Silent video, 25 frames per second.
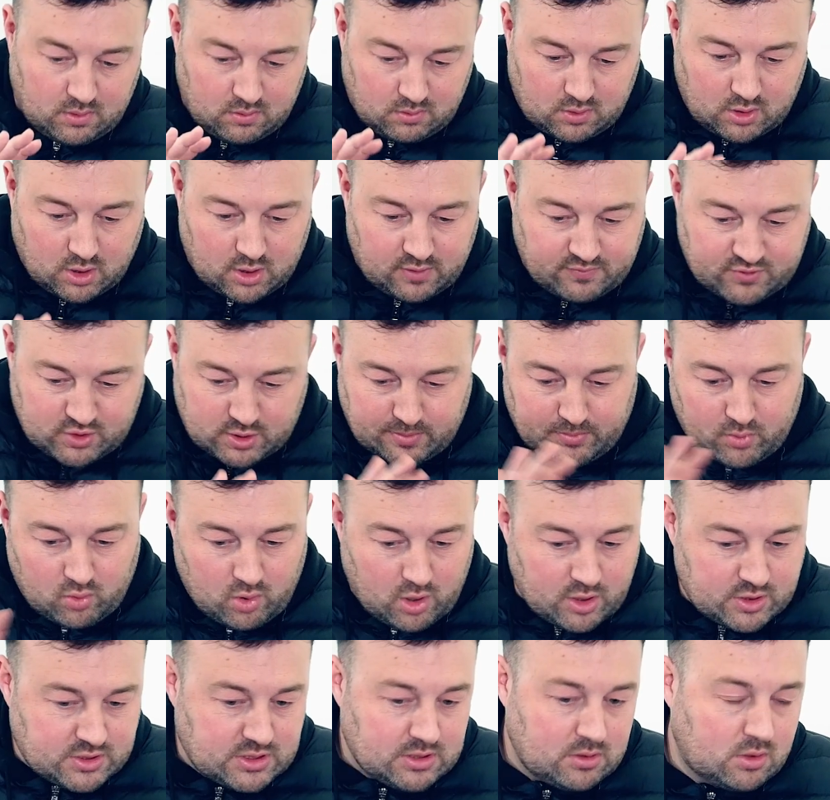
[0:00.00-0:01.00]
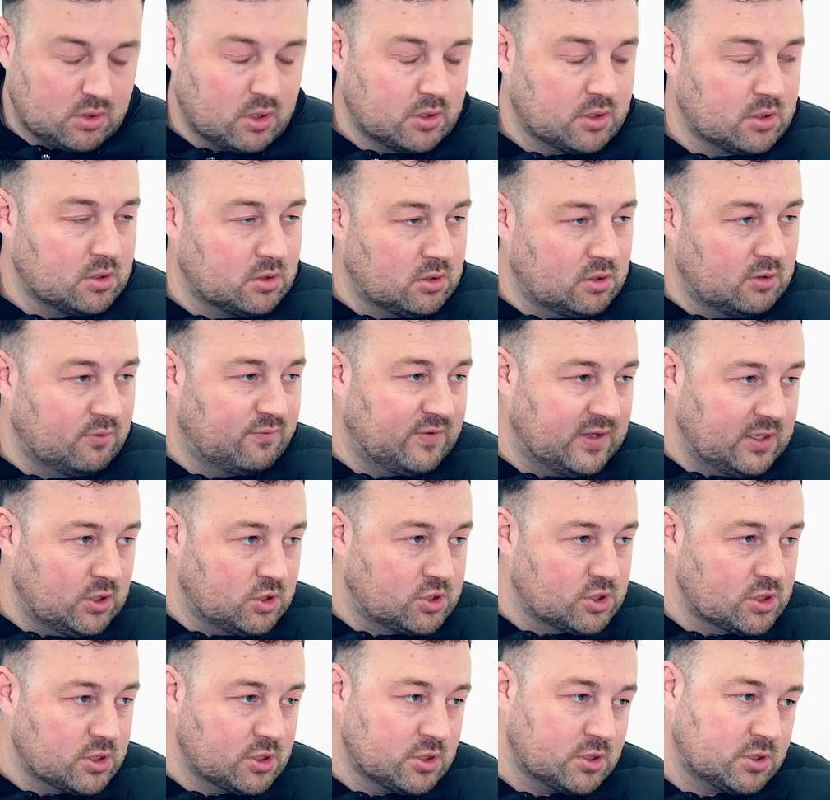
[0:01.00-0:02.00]
kind of summarising kind of the new
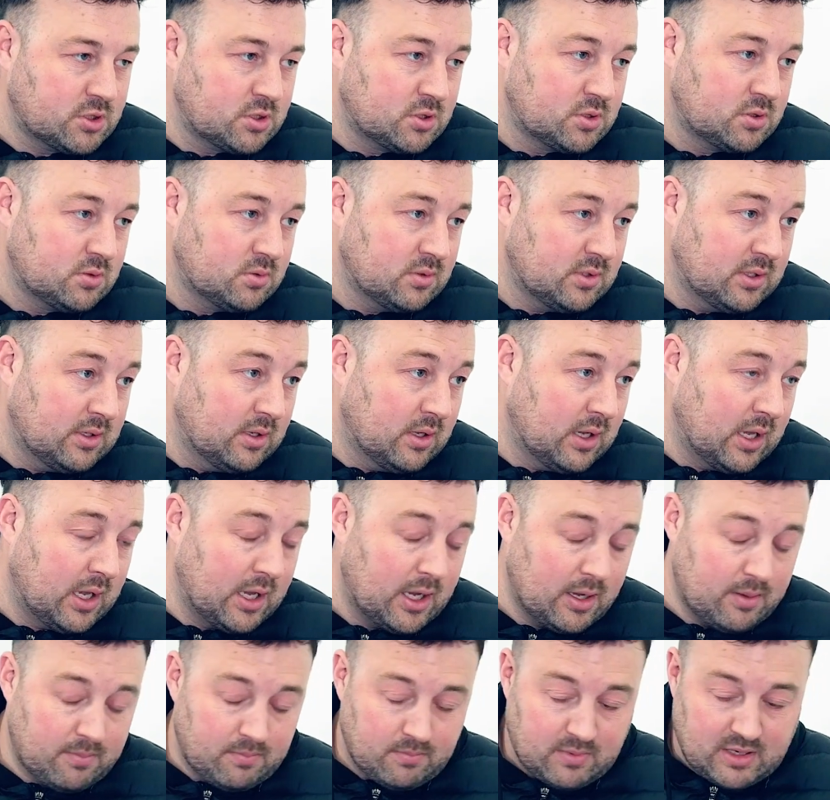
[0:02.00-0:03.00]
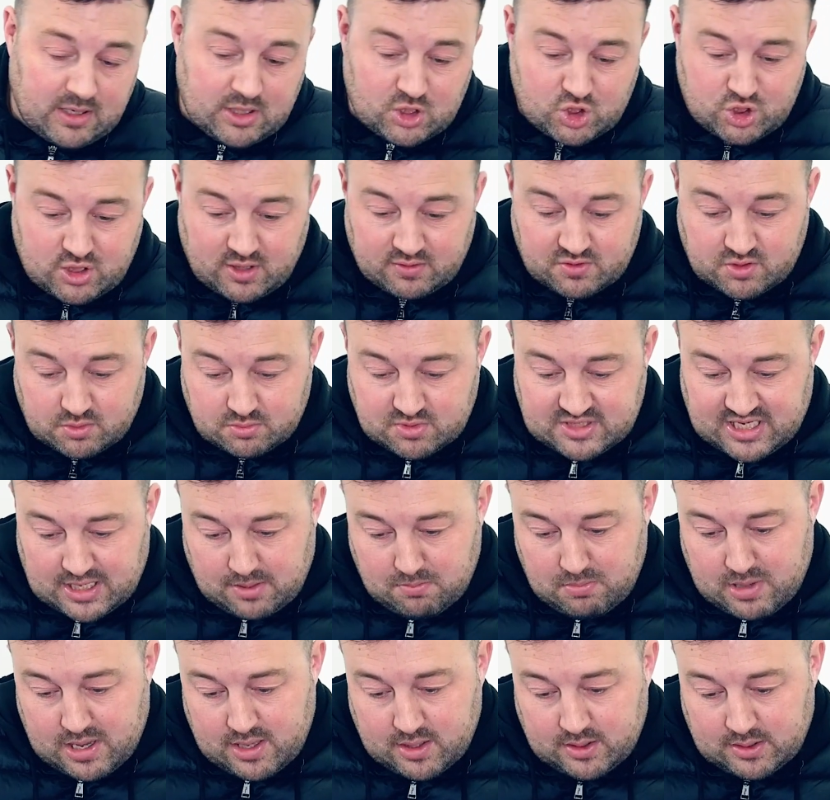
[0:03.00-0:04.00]
features, initiatives from
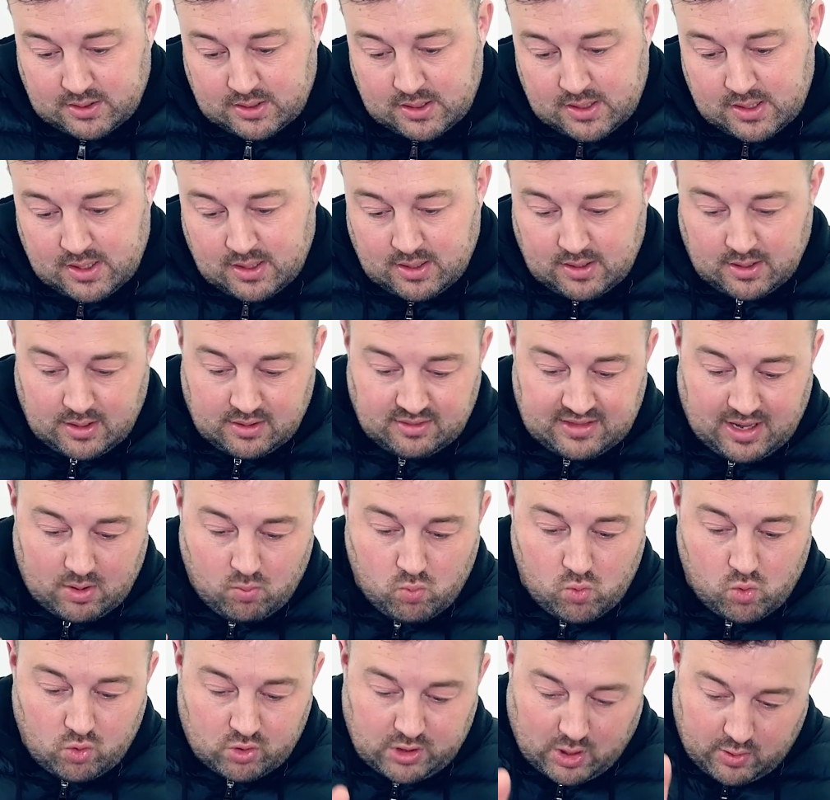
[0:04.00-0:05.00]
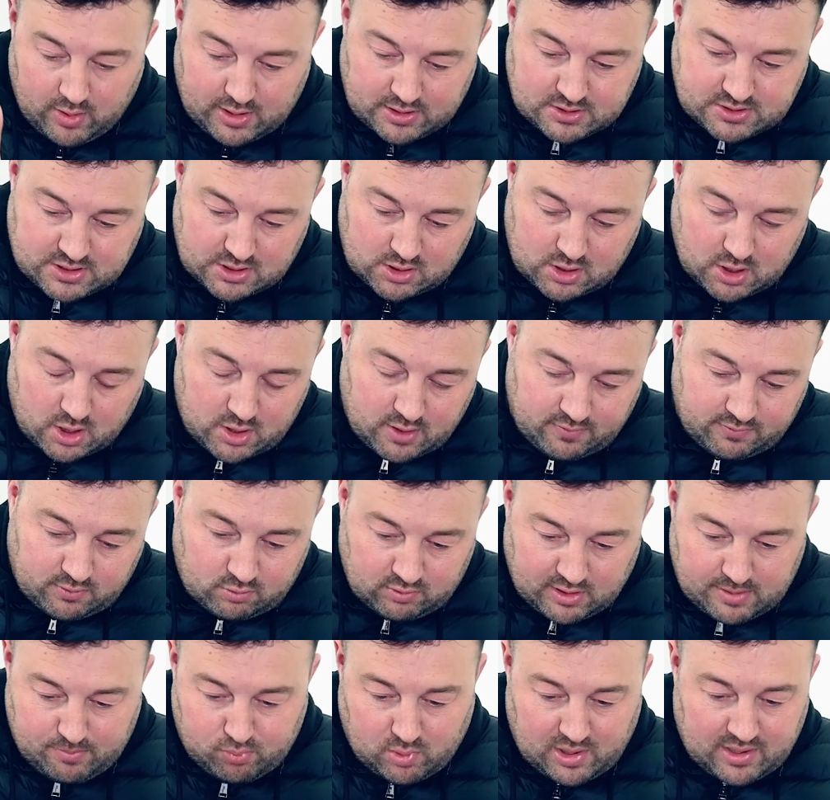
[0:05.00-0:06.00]
Tecman. Then we'll go into kind of
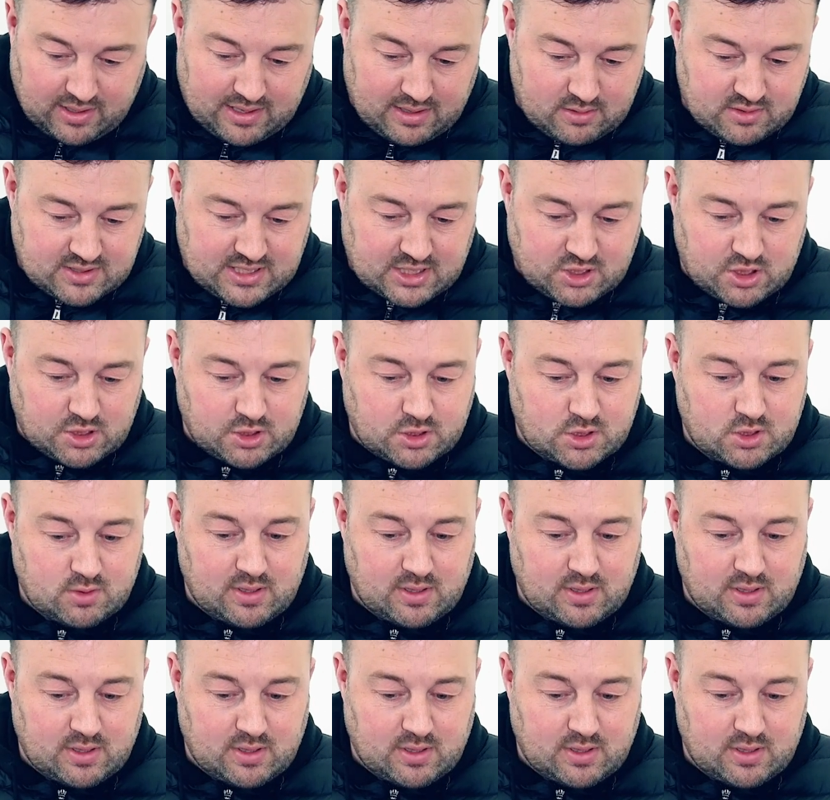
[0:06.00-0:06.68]
3 breakout sessions